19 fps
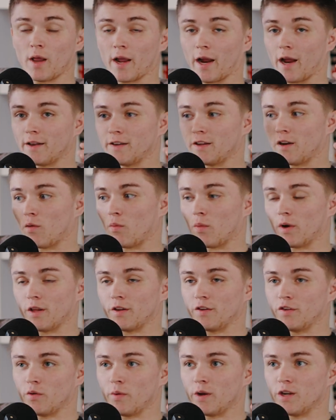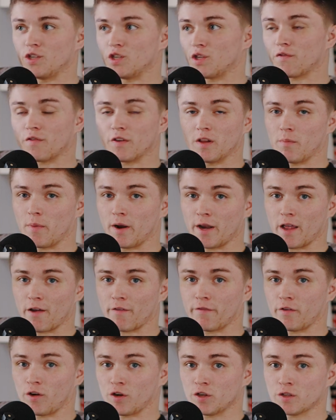Like I didn't want to do it just for the money
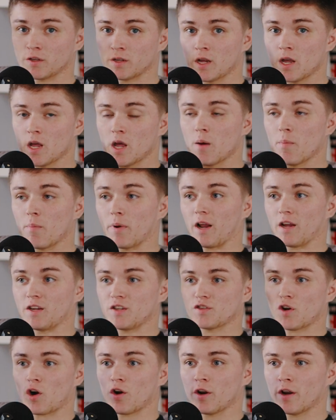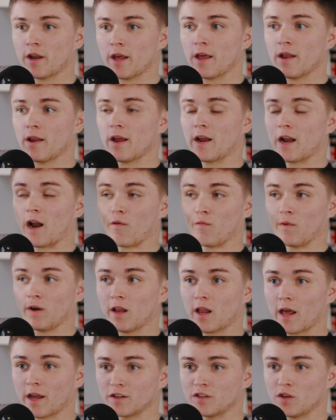at first, but I started it and I
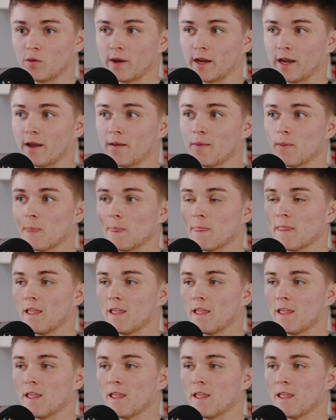really liked doing it.